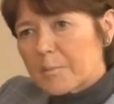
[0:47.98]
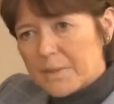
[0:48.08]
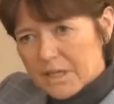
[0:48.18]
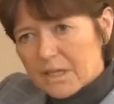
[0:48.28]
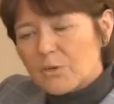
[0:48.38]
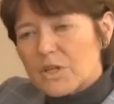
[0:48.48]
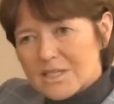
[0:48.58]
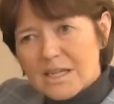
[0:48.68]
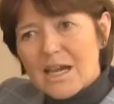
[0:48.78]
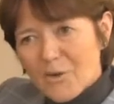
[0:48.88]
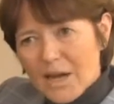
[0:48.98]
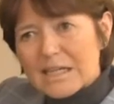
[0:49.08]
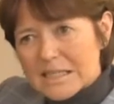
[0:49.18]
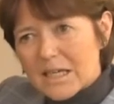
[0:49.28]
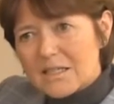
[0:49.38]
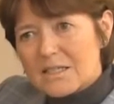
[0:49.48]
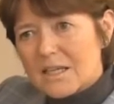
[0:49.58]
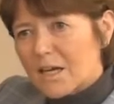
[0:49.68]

big increase in air access.